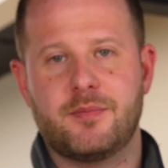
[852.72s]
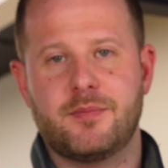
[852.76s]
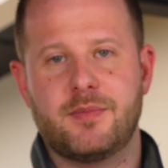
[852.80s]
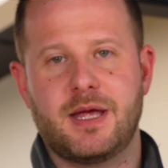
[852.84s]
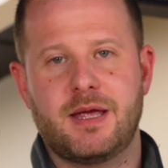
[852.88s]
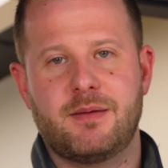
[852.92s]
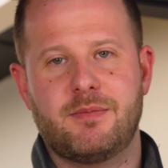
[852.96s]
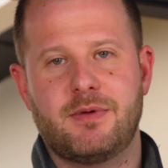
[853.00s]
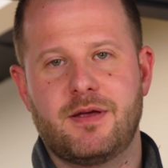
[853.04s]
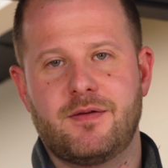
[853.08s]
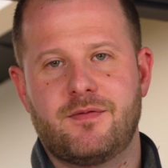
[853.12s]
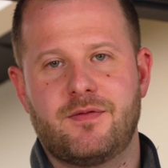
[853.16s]

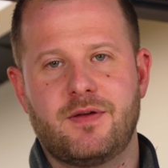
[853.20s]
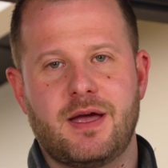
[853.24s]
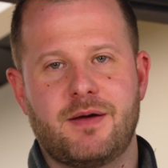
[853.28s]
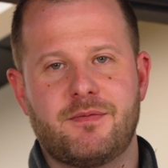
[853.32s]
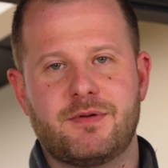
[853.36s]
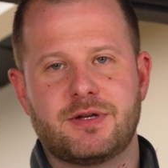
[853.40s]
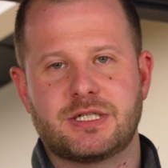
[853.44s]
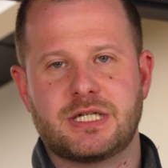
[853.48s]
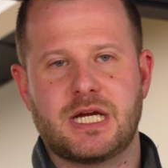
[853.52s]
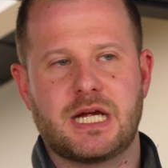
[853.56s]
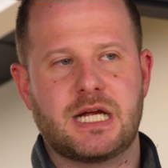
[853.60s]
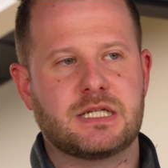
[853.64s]
maybe if you have a
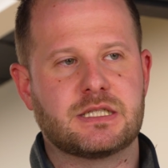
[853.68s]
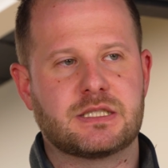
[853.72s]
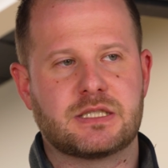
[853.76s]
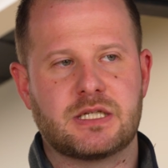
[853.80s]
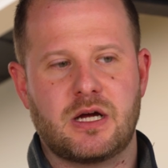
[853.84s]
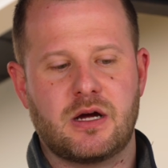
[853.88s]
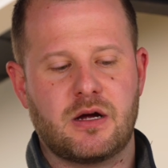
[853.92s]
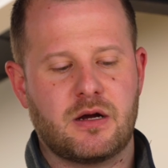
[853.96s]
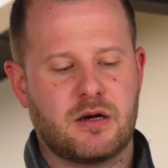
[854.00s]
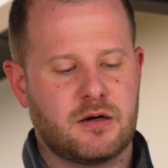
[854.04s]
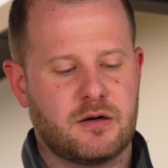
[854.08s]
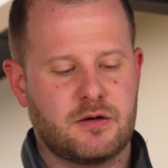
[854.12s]

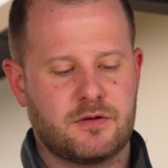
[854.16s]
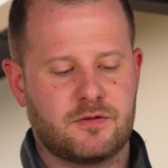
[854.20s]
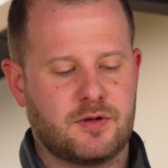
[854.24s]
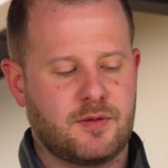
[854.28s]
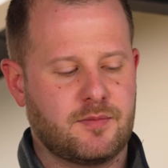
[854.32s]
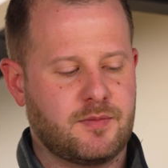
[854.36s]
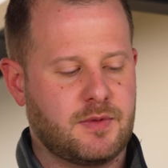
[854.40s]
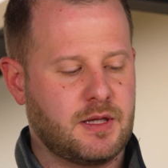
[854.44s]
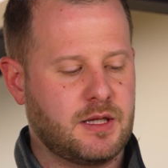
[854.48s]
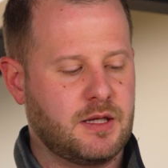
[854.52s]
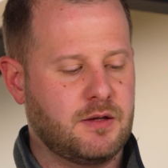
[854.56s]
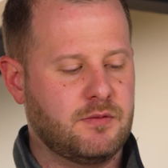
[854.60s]
chainsaw or
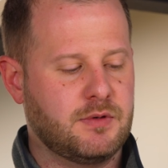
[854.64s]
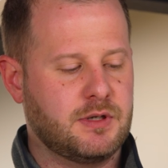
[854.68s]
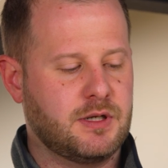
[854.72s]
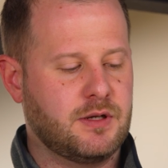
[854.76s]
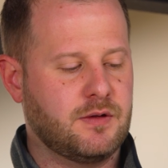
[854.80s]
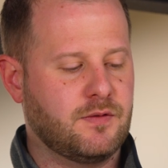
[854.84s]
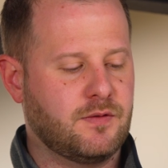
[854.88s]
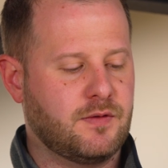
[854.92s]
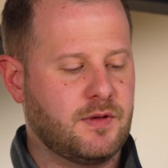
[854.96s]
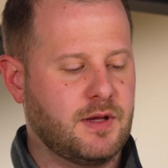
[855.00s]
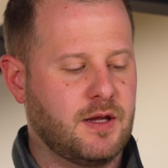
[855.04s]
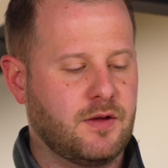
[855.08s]
something, you would
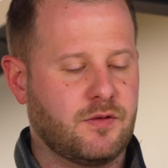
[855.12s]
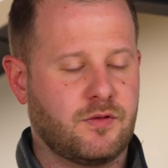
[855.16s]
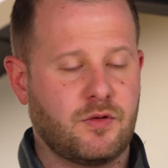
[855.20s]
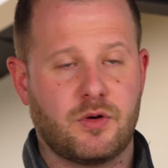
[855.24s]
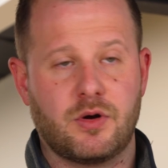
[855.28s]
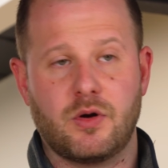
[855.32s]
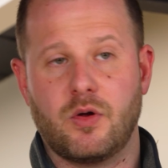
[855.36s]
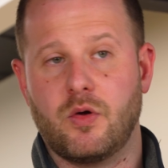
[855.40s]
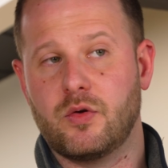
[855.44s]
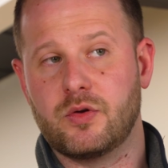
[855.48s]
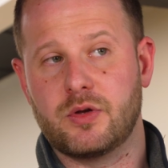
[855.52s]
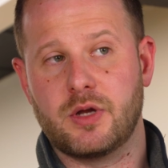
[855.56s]
use these, or
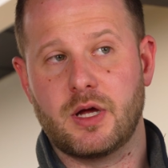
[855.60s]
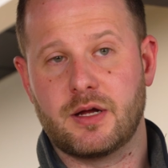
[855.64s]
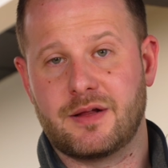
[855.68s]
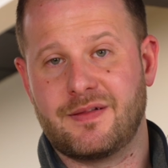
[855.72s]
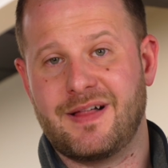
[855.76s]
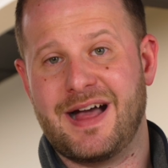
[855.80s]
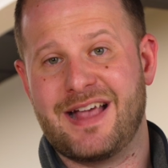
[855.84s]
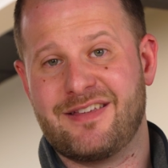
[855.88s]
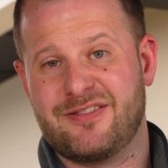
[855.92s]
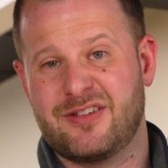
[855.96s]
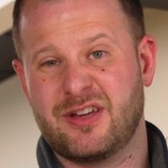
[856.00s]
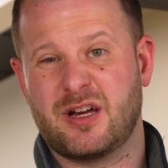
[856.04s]
a
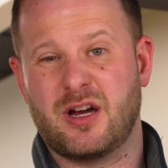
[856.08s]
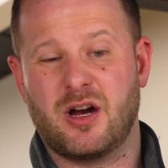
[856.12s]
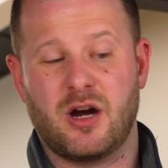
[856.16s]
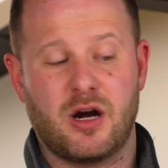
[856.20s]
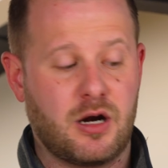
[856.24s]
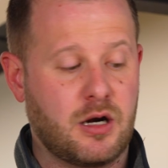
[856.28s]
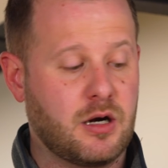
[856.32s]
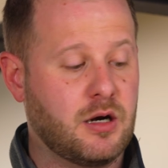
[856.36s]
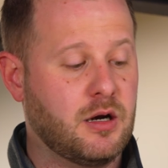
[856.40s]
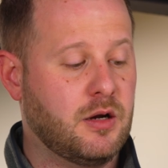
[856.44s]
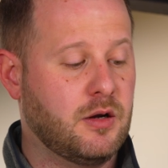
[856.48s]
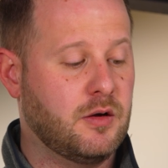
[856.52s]
classic
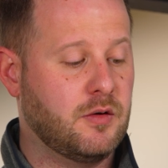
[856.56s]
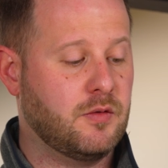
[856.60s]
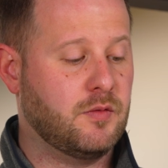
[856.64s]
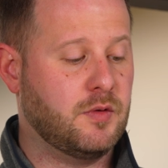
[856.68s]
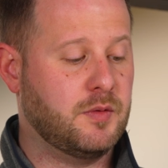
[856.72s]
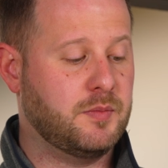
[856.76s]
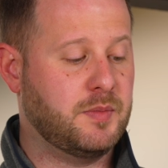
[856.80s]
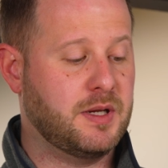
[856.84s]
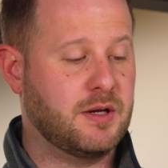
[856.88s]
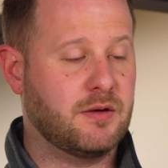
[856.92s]
car would be